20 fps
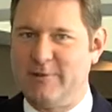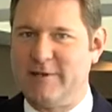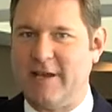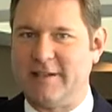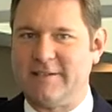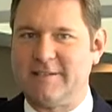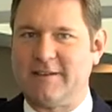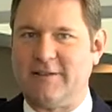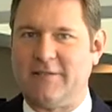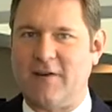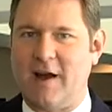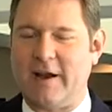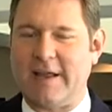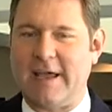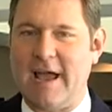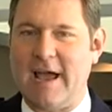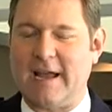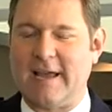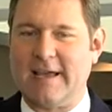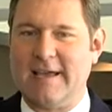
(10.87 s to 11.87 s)
Ted
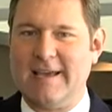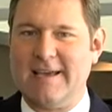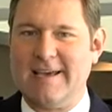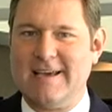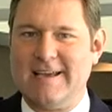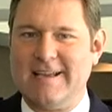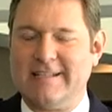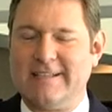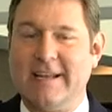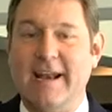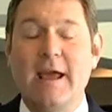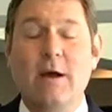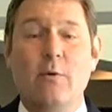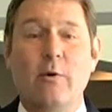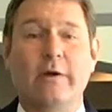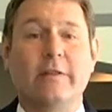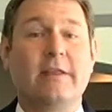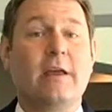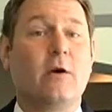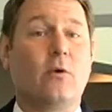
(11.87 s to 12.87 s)
Stefaniak. Today
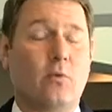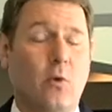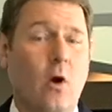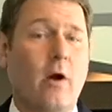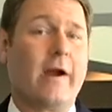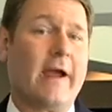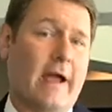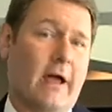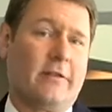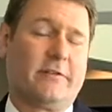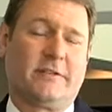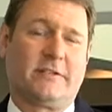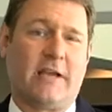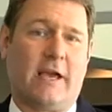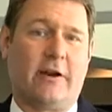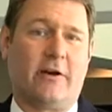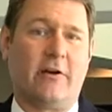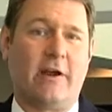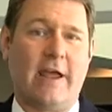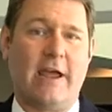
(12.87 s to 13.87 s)
we're at the Aurora Health
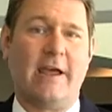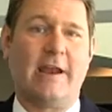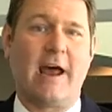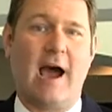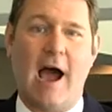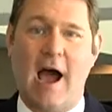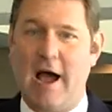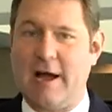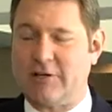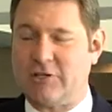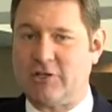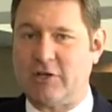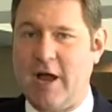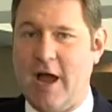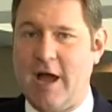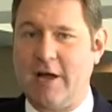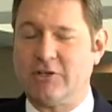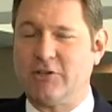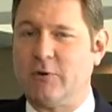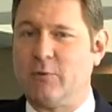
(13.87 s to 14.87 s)
Center in
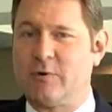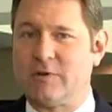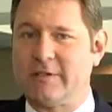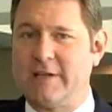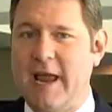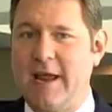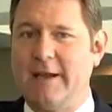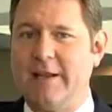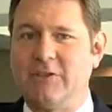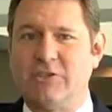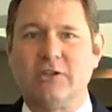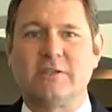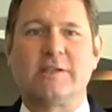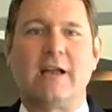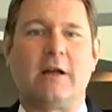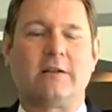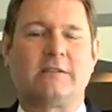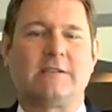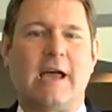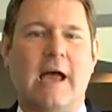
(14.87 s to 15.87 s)
Oshkosh and we're standing just
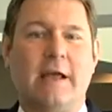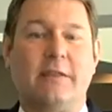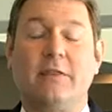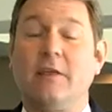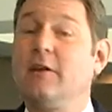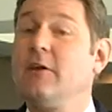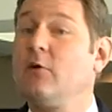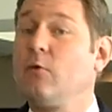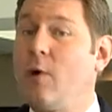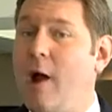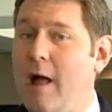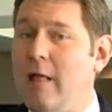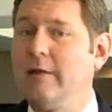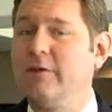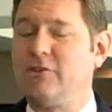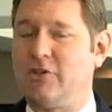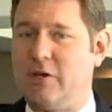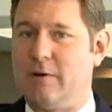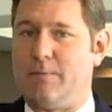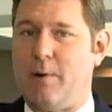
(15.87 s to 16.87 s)
outside the
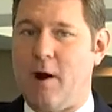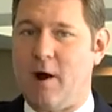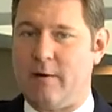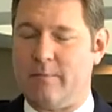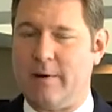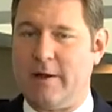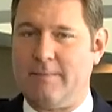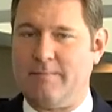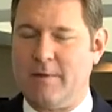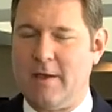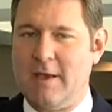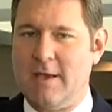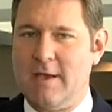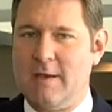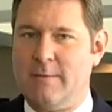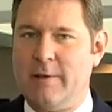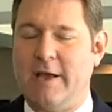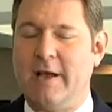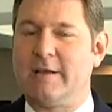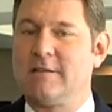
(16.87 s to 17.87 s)
neurology department
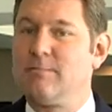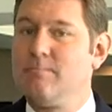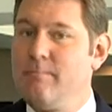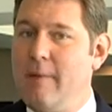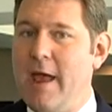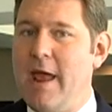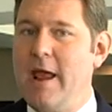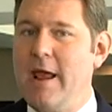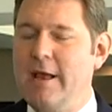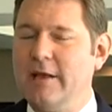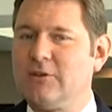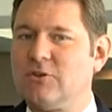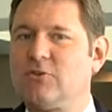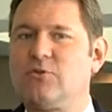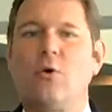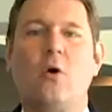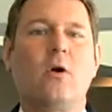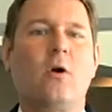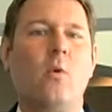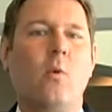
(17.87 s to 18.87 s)
because May is
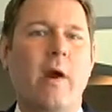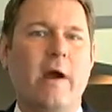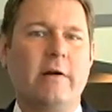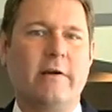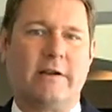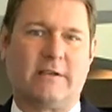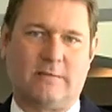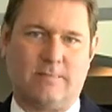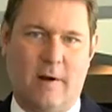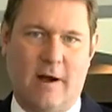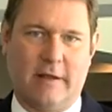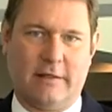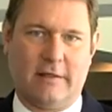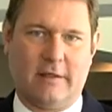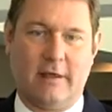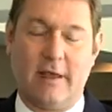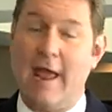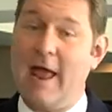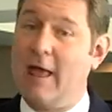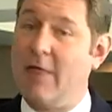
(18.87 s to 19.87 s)
Stroke Awareness Month
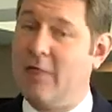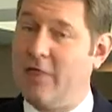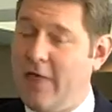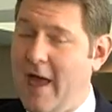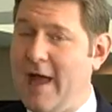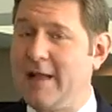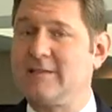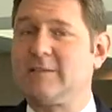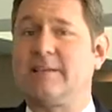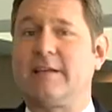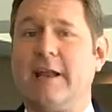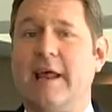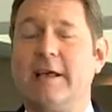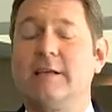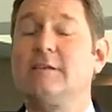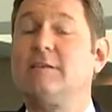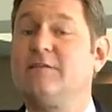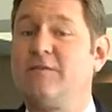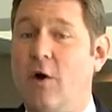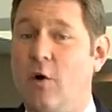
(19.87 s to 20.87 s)
and that's
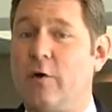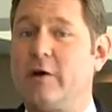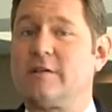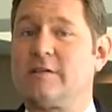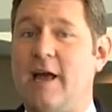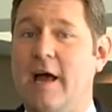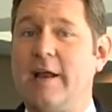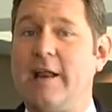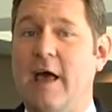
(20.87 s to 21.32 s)
today's Focus on